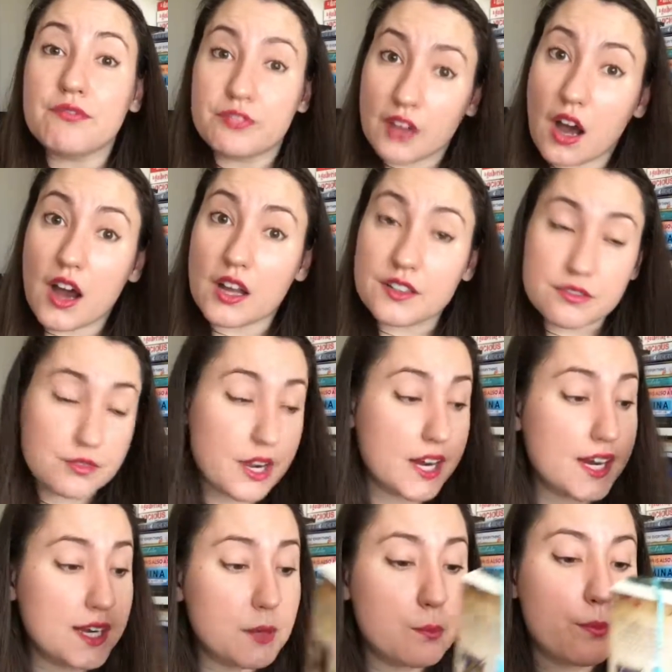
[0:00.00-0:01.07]
thought,
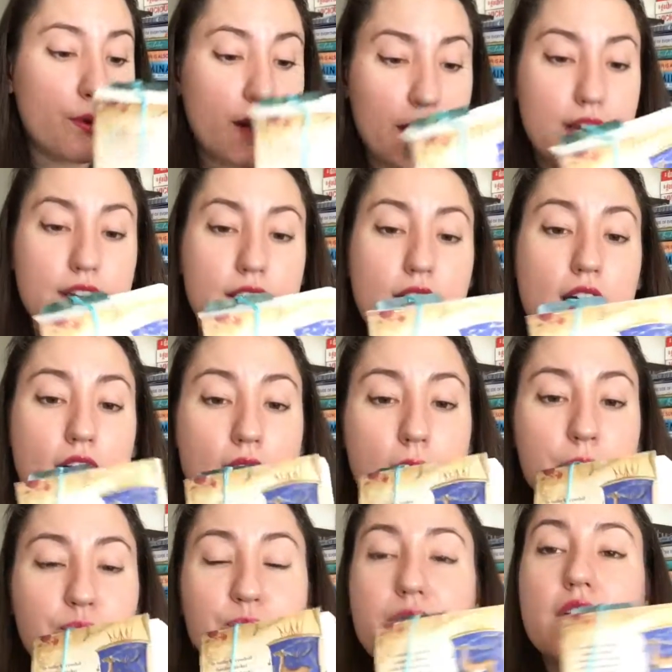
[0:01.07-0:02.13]
right? But
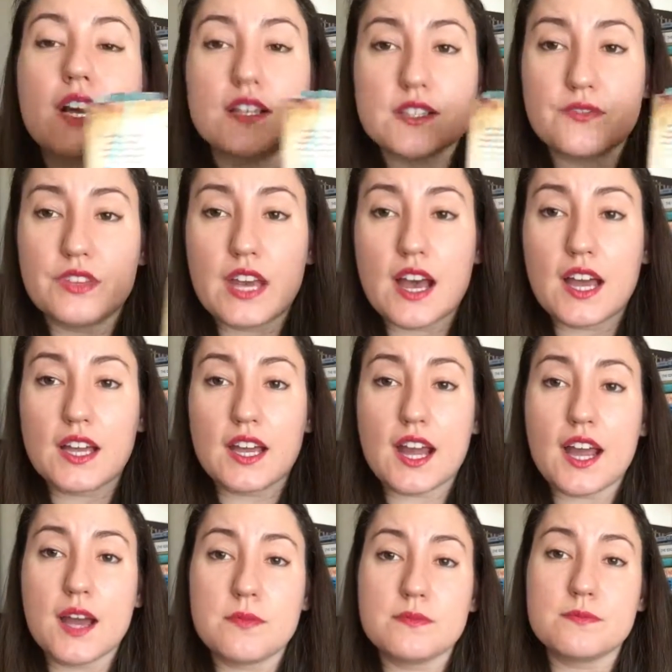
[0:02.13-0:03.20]
because of that,
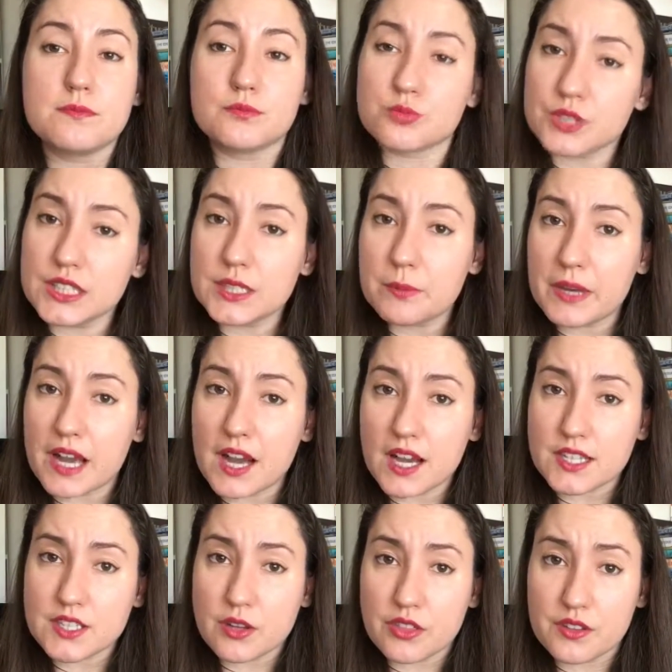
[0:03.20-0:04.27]
I'm really
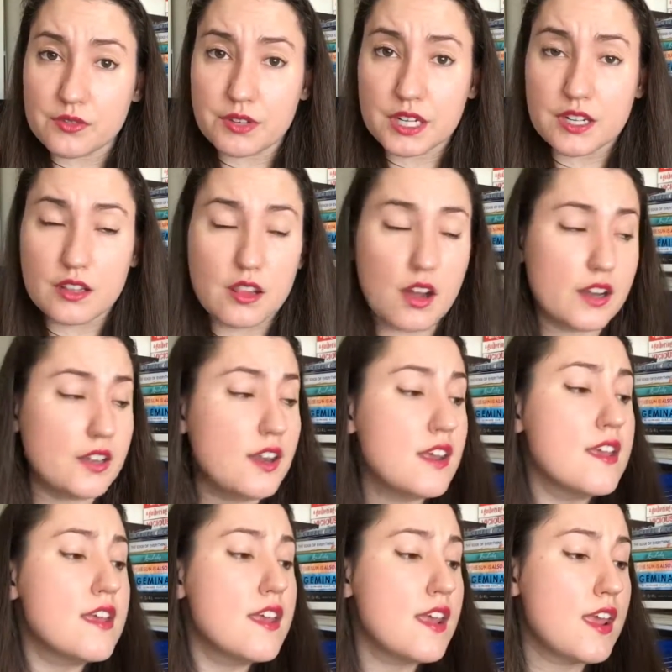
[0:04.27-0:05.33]
behind on the read-along,
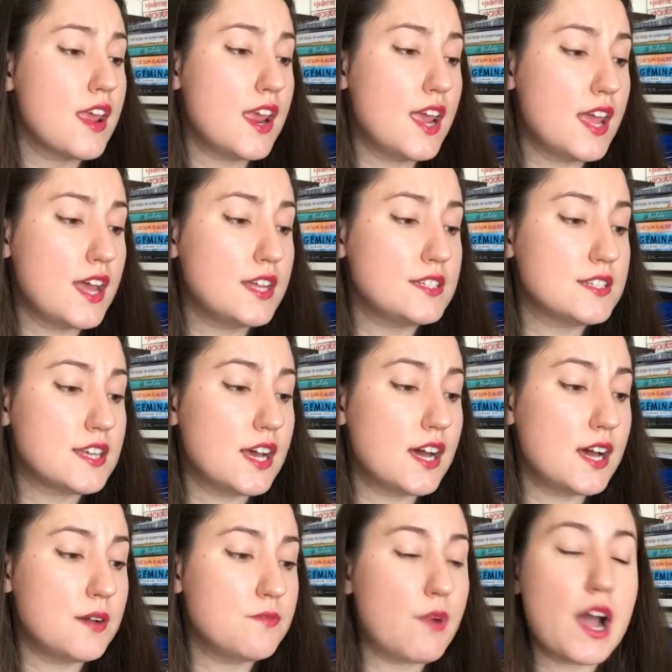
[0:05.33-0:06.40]
and
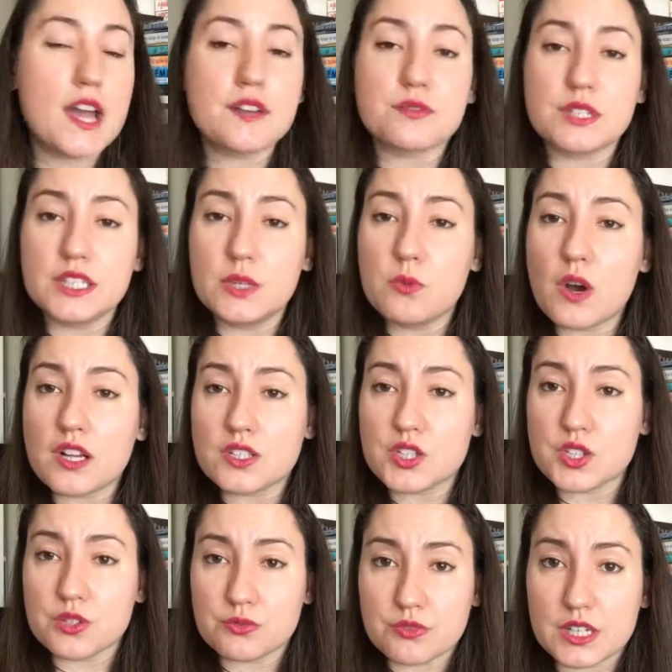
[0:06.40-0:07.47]
I really want
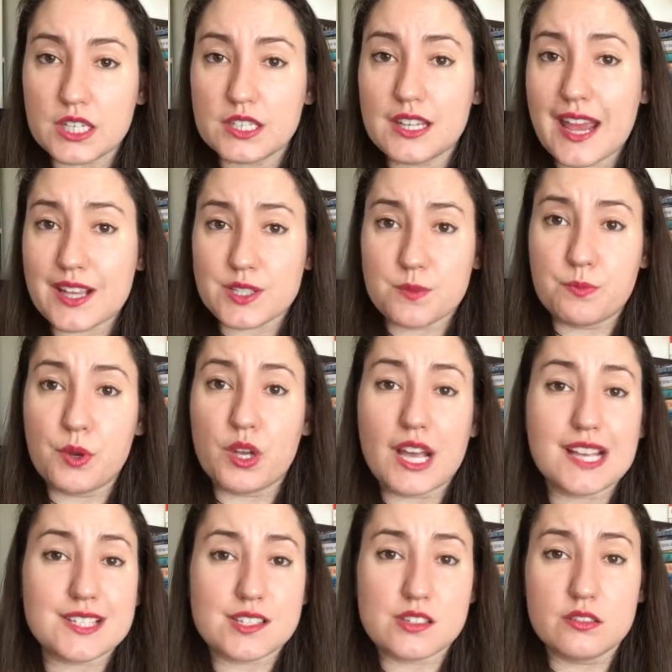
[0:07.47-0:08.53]
to read next book
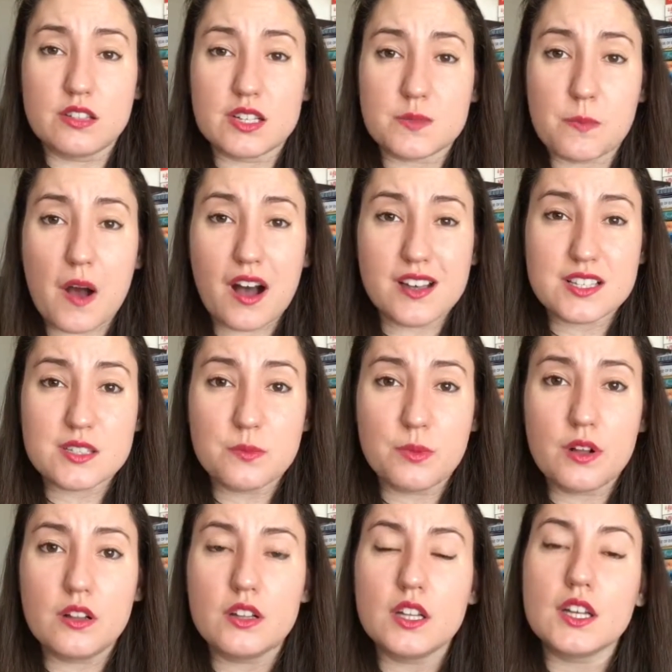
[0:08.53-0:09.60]
as soon as
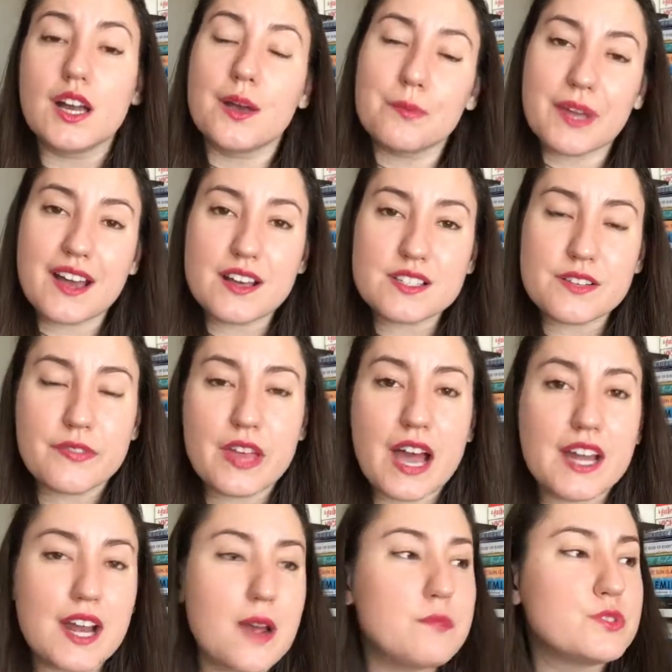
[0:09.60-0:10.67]
possible. Because of
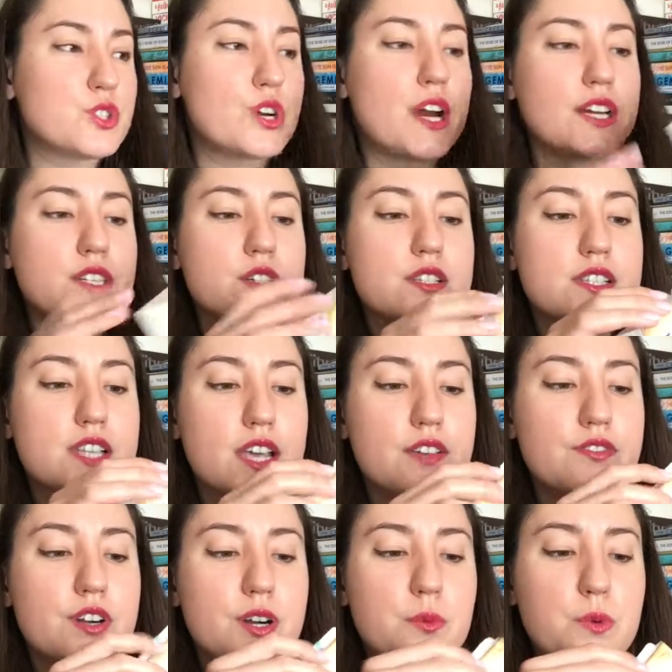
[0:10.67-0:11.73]
that, I'm trying to
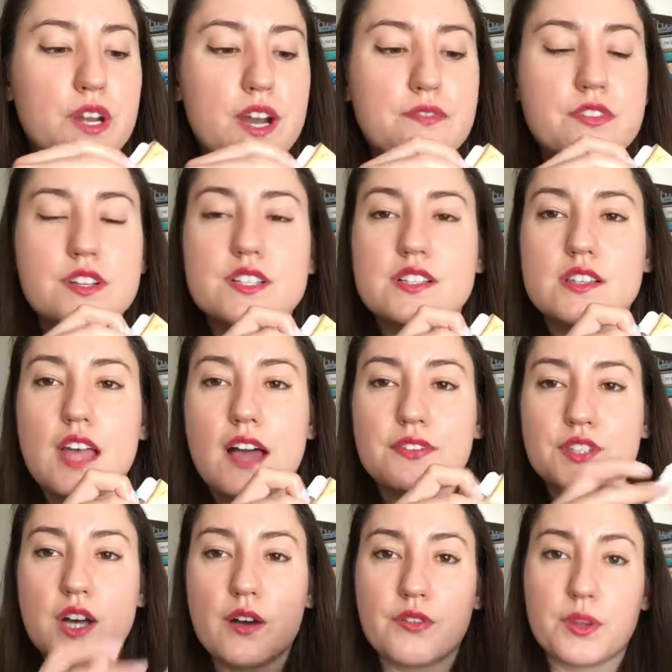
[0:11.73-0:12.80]
savor whatever is
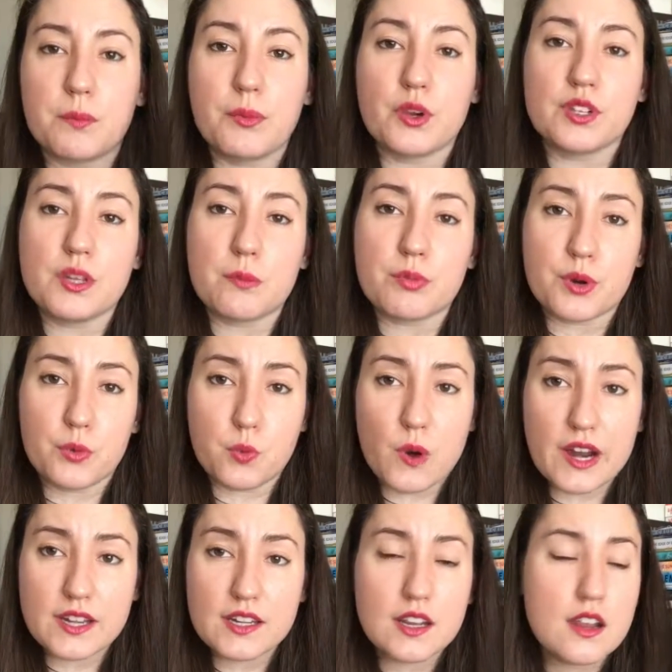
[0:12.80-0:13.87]
left of the book number
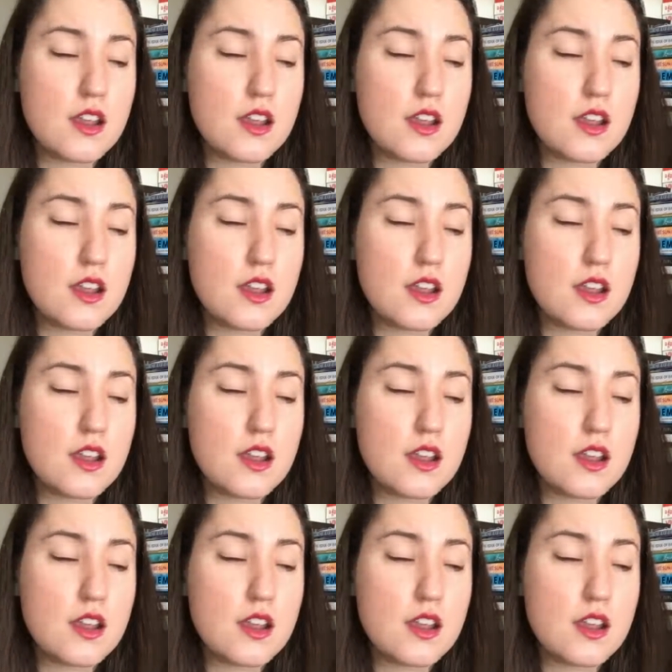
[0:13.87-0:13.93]
one,